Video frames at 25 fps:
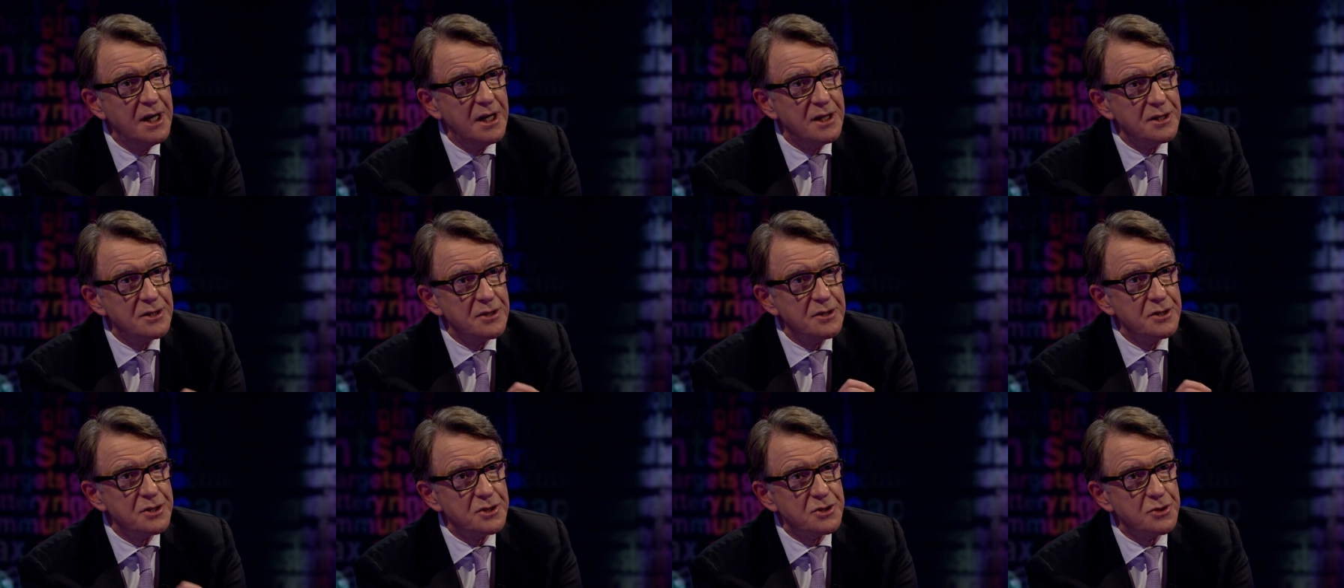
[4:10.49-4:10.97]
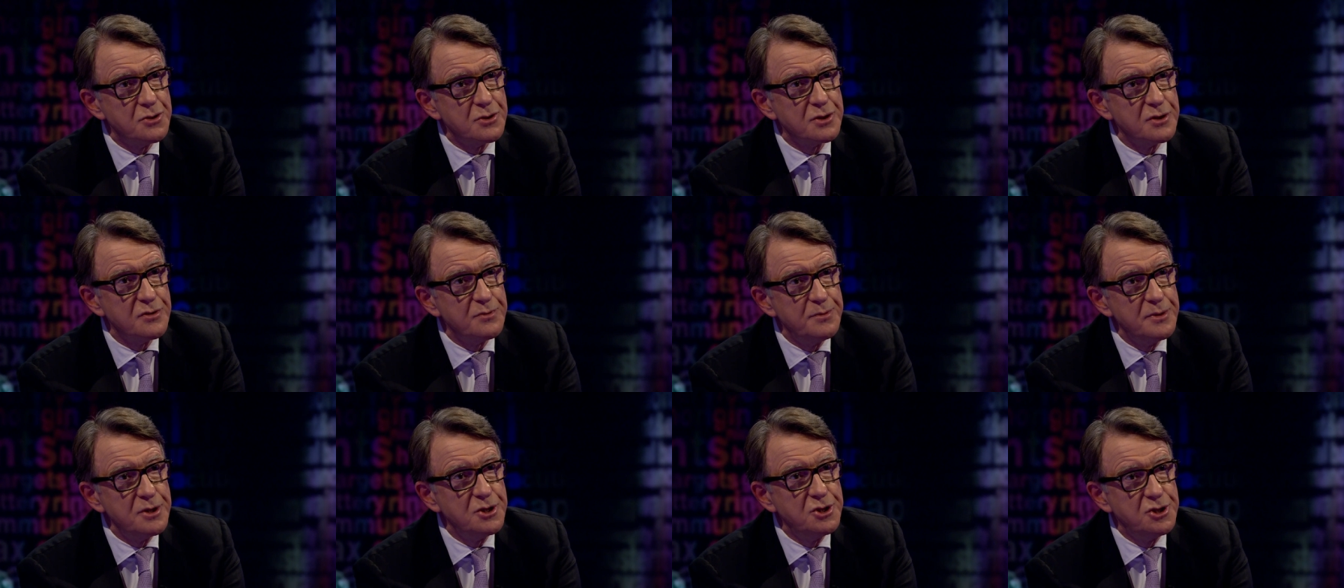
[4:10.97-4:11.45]
to the sort
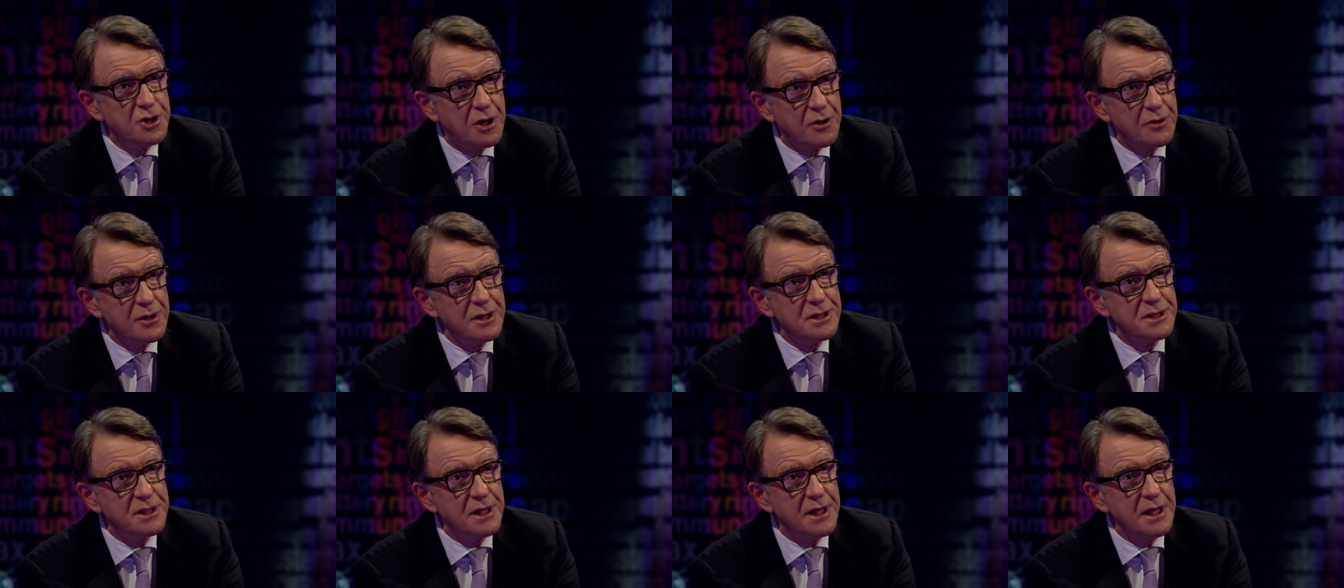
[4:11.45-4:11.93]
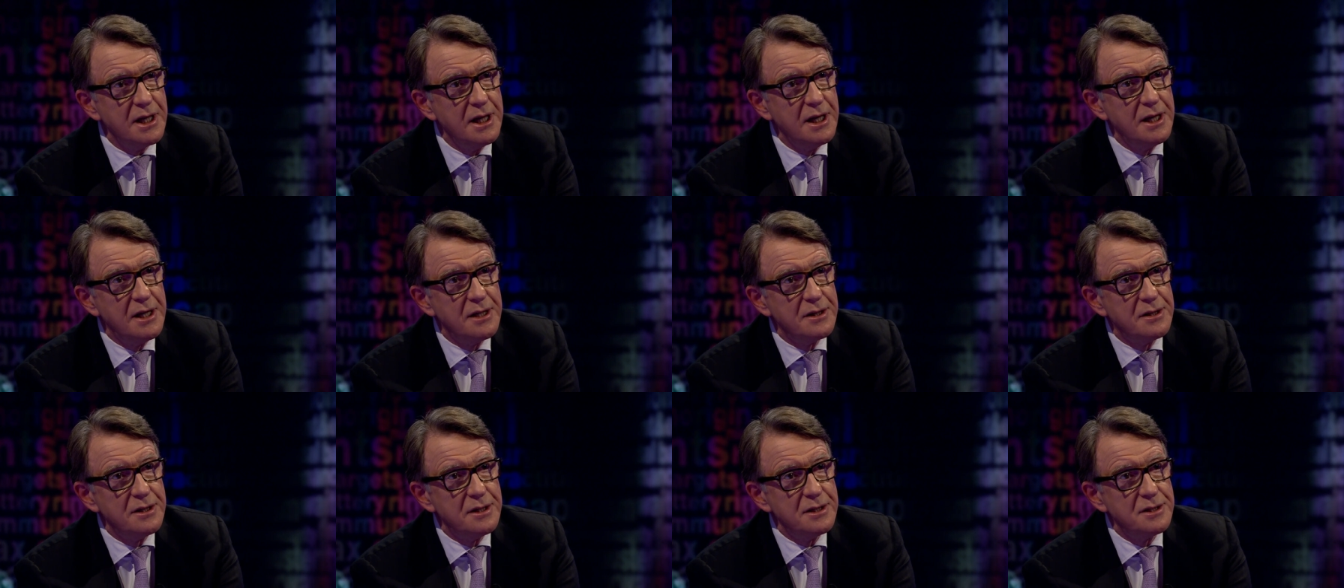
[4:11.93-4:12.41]
of majority
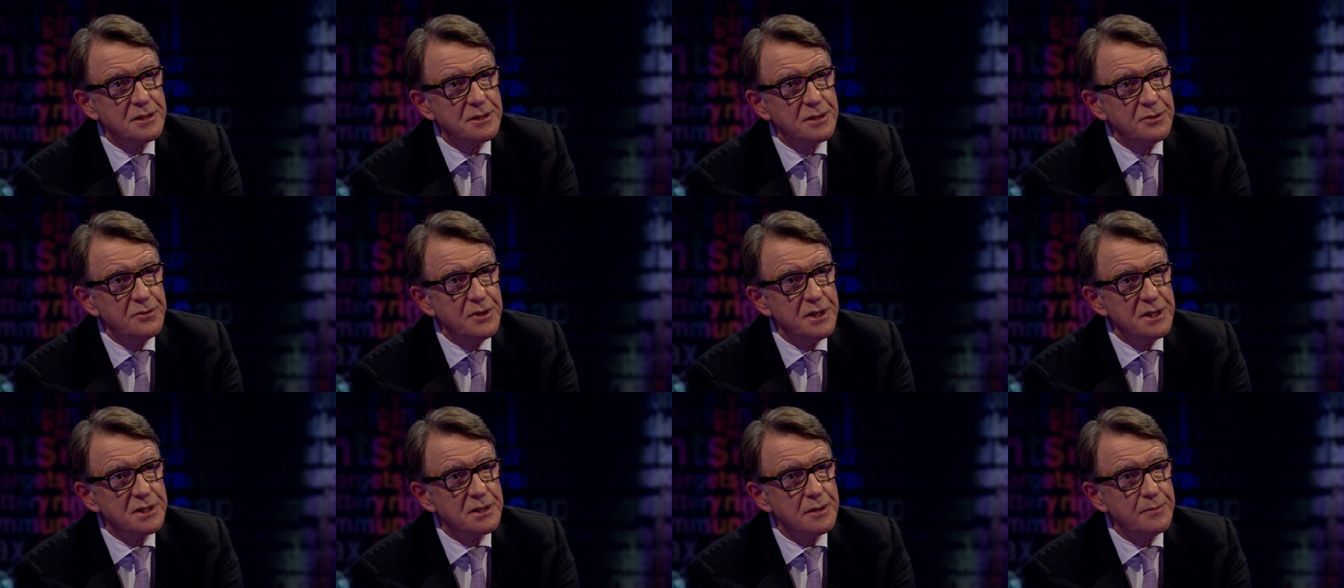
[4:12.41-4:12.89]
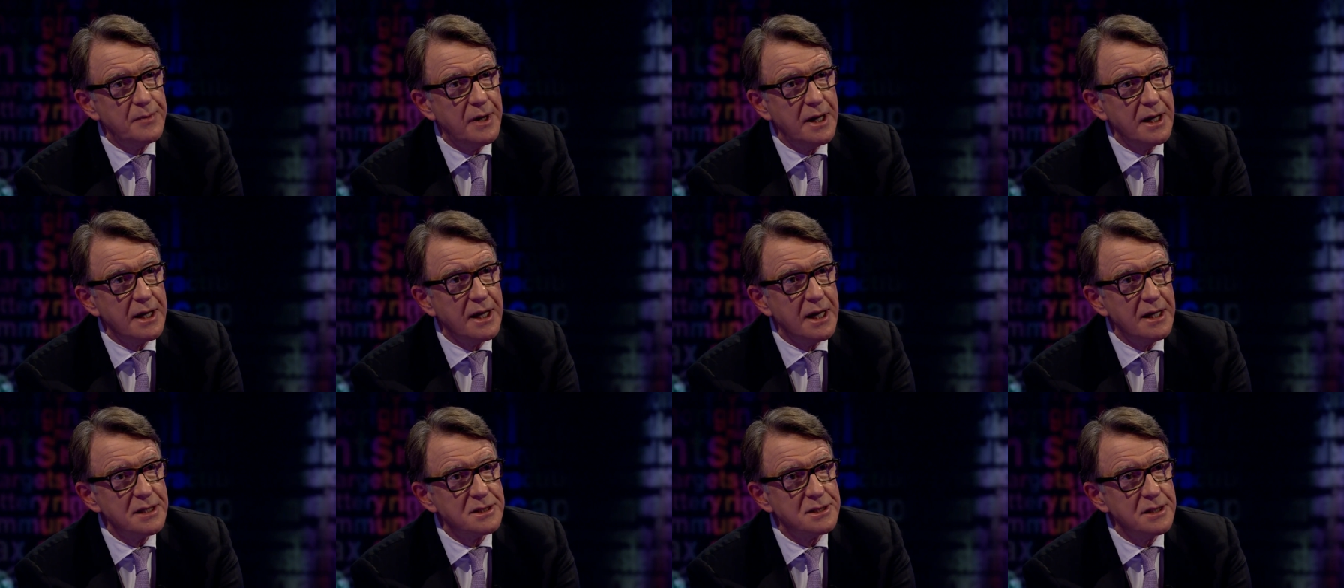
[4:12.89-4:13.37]
that Theresa May
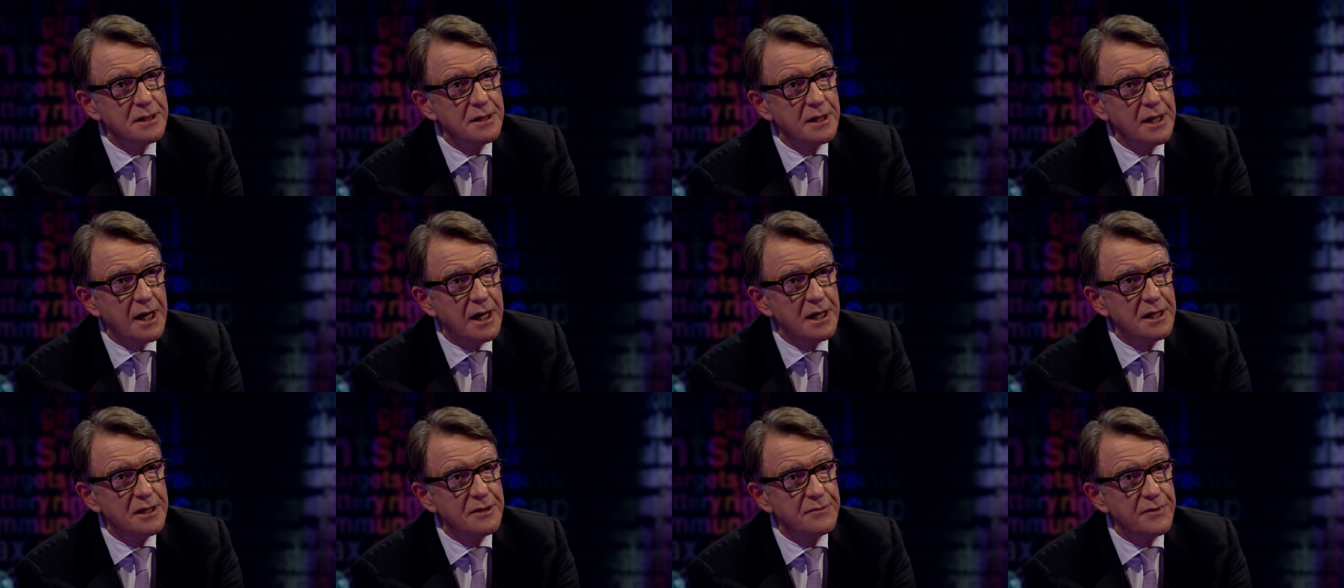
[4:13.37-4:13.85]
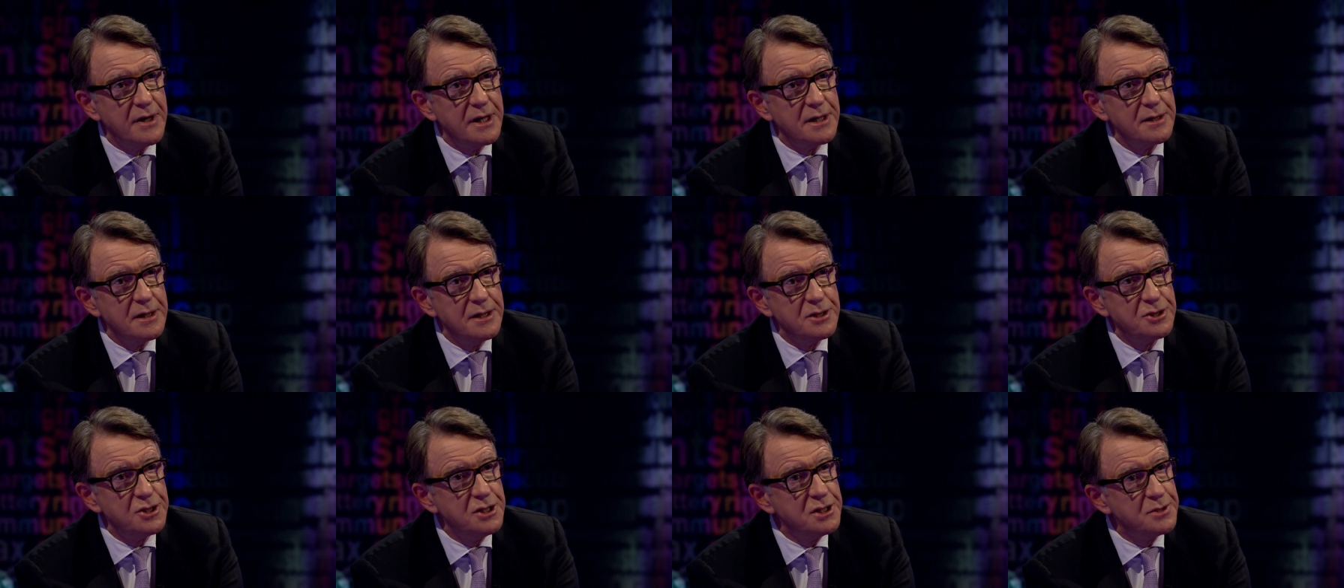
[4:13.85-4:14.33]
gets at the end of it,
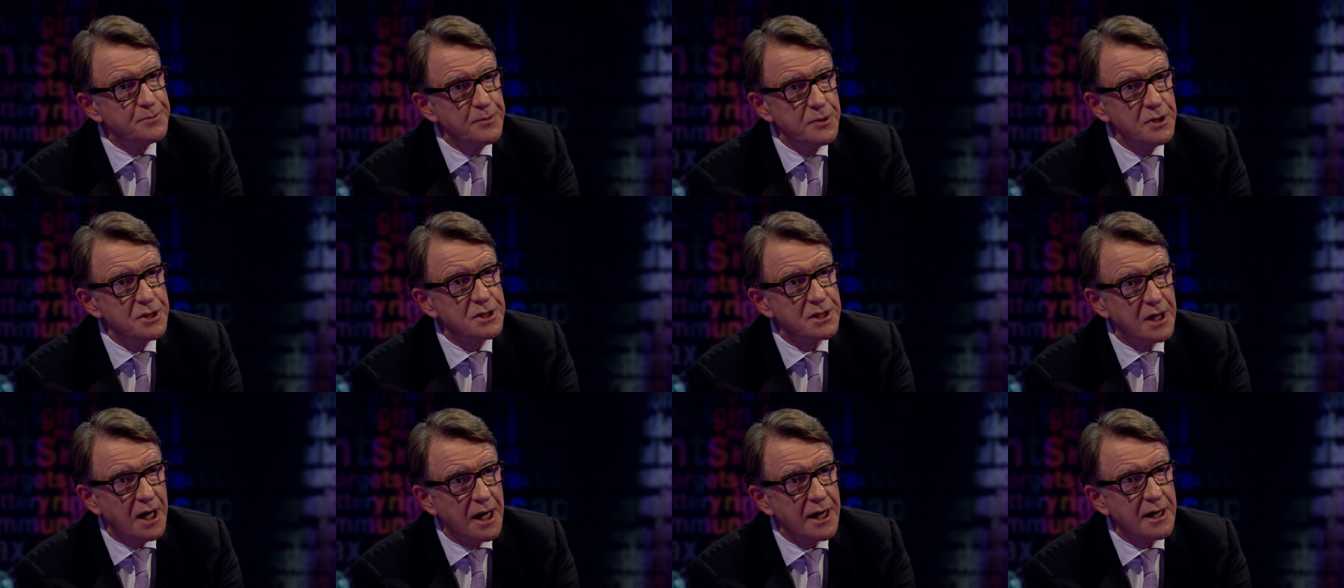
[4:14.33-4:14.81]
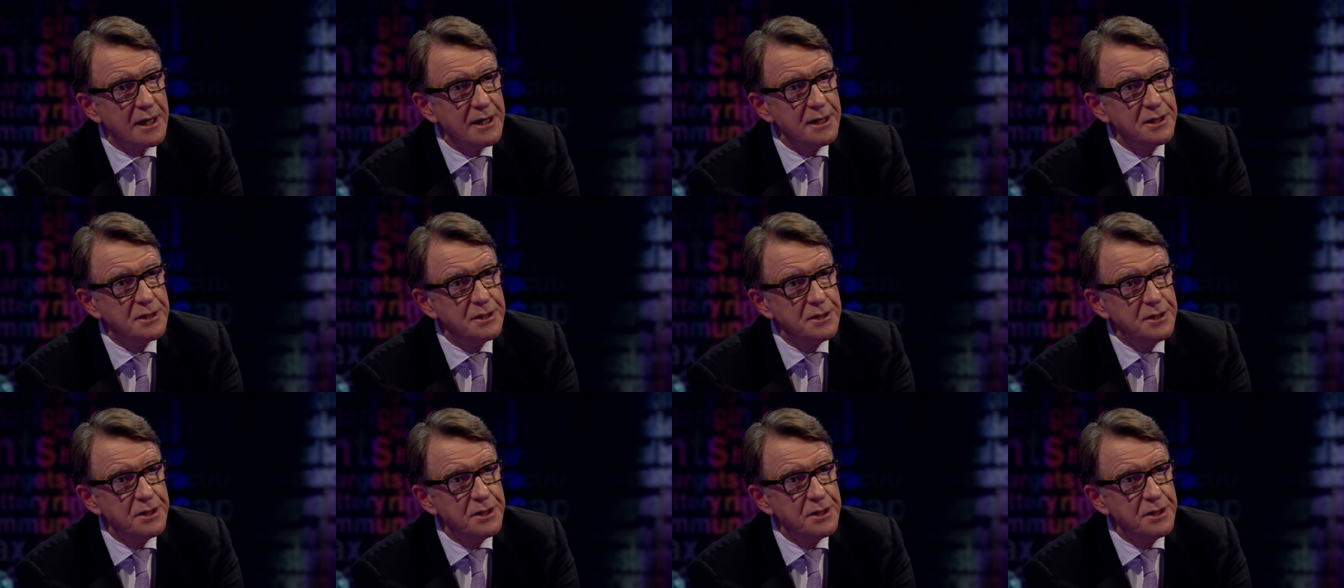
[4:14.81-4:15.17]
as she's most likely to